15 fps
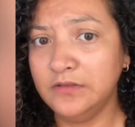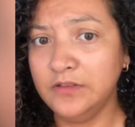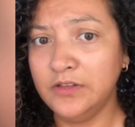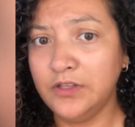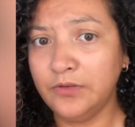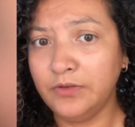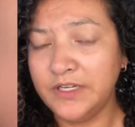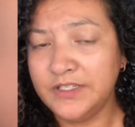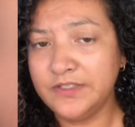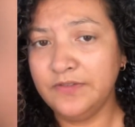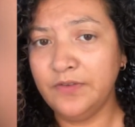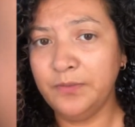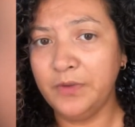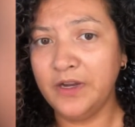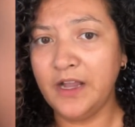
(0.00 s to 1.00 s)
The rest of
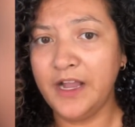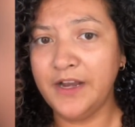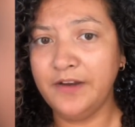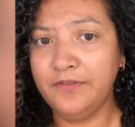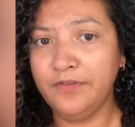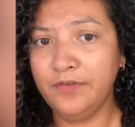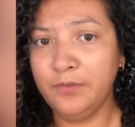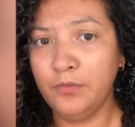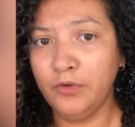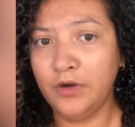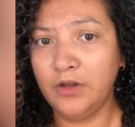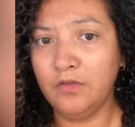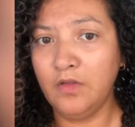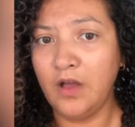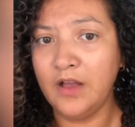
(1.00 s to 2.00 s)
them are kind of more
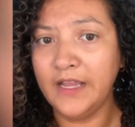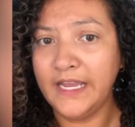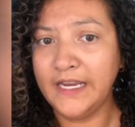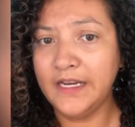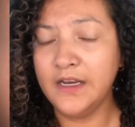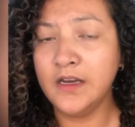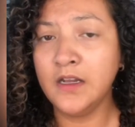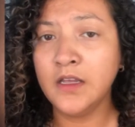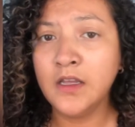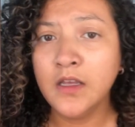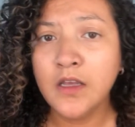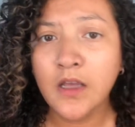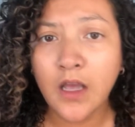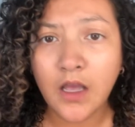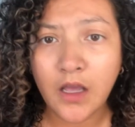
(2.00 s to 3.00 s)
elongated.
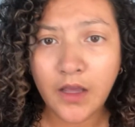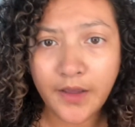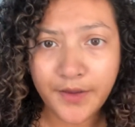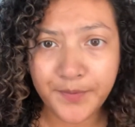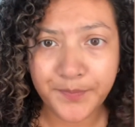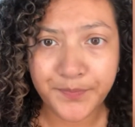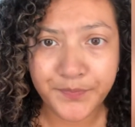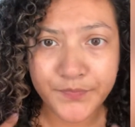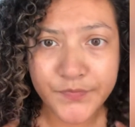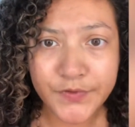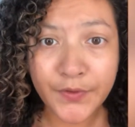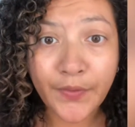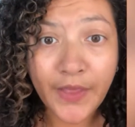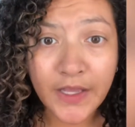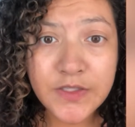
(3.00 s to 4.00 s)

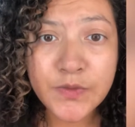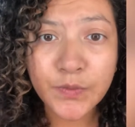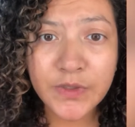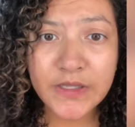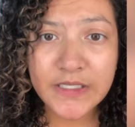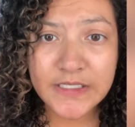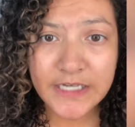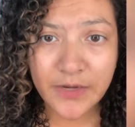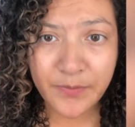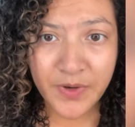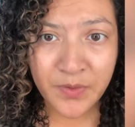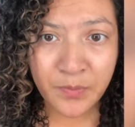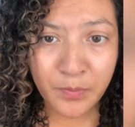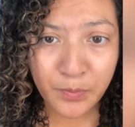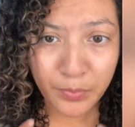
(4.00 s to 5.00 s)
So that's what the
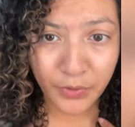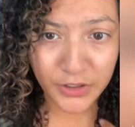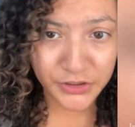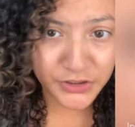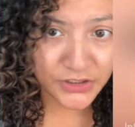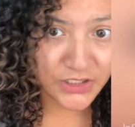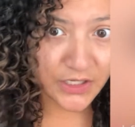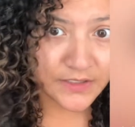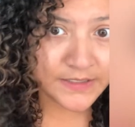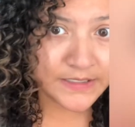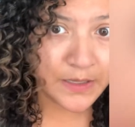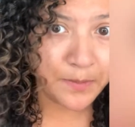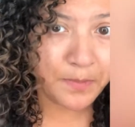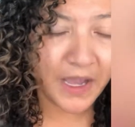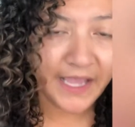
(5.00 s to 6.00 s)
Denman brush does
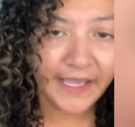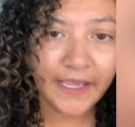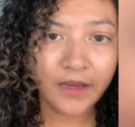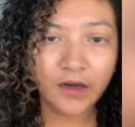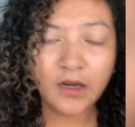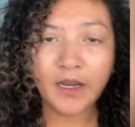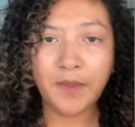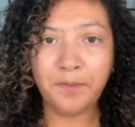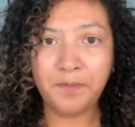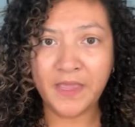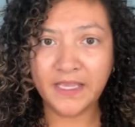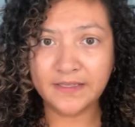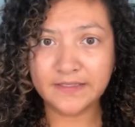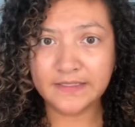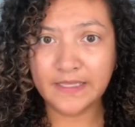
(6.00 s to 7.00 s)
to my hair. It
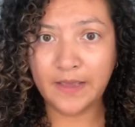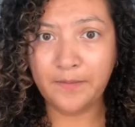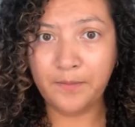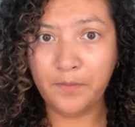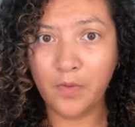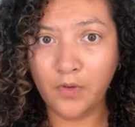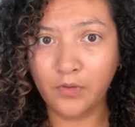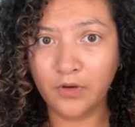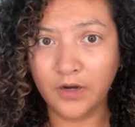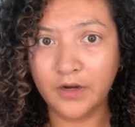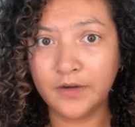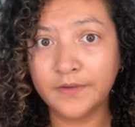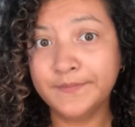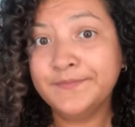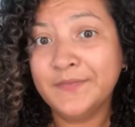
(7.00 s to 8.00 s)
makes them
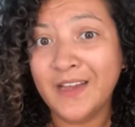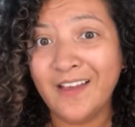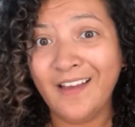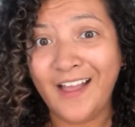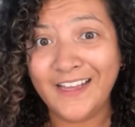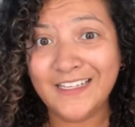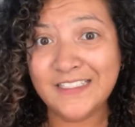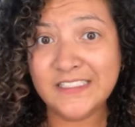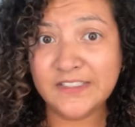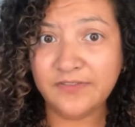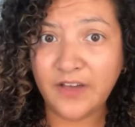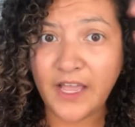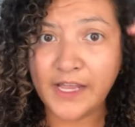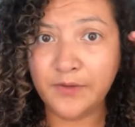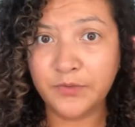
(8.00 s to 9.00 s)
more, I guess,
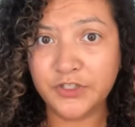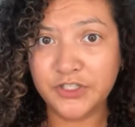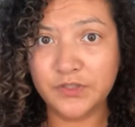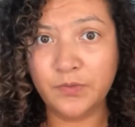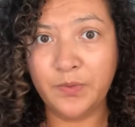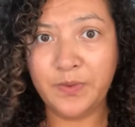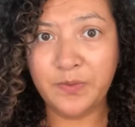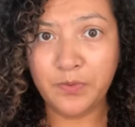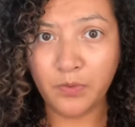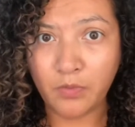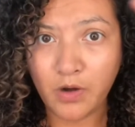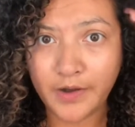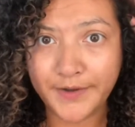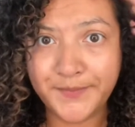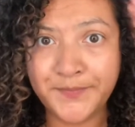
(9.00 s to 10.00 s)
defined, which is what people
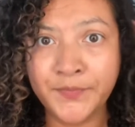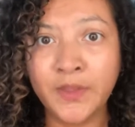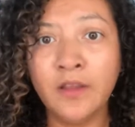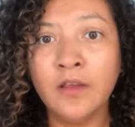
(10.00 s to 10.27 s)
want.